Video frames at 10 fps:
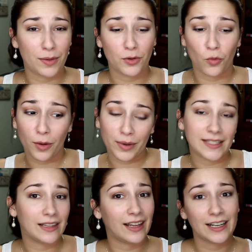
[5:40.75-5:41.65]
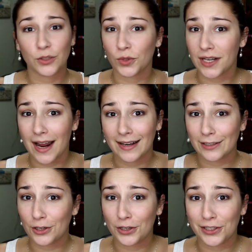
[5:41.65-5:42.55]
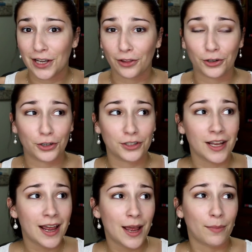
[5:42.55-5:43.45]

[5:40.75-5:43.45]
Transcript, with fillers: maybe one piece of lettuce was not as good as the others,